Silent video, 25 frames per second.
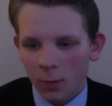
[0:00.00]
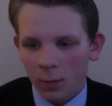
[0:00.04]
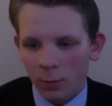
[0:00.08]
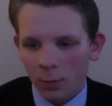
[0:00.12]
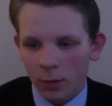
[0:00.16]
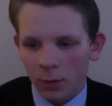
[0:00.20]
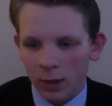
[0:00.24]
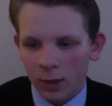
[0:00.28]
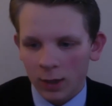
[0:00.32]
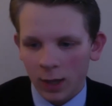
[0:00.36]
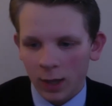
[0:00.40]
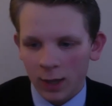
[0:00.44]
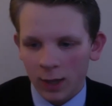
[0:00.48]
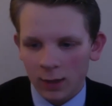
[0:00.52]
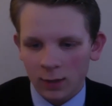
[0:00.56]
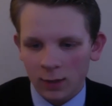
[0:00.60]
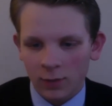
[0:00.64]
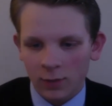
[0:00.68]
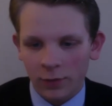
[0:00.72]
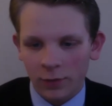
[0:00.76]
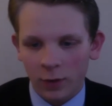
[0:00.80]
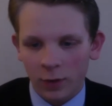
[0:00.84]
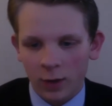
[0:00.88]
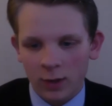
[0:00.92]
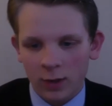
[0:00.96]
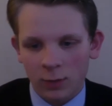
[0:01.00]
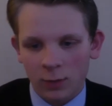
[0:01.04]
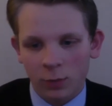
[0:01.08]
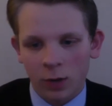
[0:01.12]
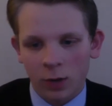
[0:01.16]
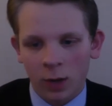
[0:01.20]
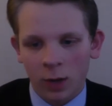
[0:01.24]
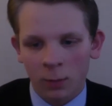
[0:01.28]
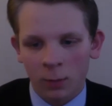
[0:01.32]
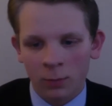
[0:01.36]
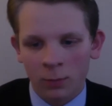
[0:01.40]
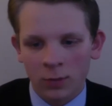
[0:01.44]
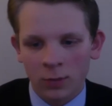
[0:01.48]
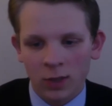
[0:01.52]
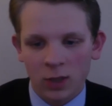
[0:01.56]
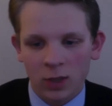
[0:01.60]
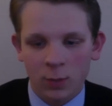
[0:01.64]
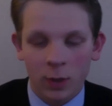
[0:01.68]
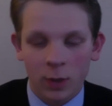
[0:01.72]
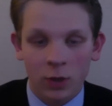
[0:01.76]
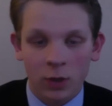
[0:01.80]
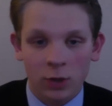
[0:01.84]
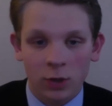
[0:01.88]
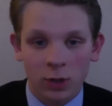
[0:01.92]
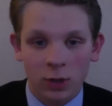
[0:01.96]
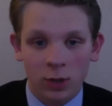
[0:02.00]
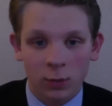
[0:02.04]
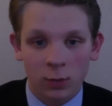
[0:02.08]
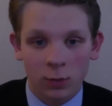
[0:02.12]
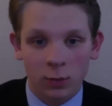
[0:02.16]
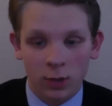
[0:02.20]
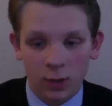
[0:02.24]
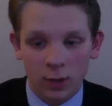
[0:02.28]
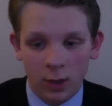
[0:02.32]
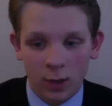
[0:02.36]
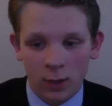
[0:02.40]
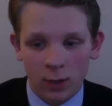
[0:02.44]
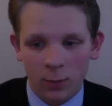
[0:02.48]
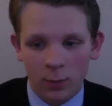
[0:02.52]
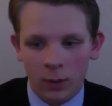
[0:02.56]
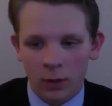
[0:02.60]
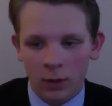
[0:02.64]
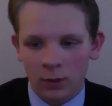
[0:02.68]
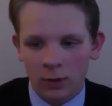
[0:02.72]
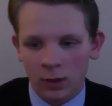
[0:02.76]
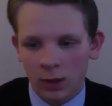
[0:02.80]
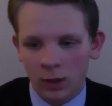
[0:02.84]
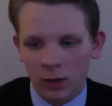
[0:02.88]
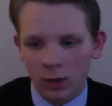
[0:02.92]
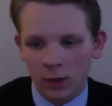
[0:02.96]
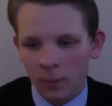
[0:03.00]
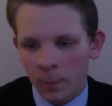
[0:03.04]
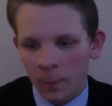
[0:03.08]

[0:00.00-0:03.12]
but it has its flaws and problems, especially with the death penalty.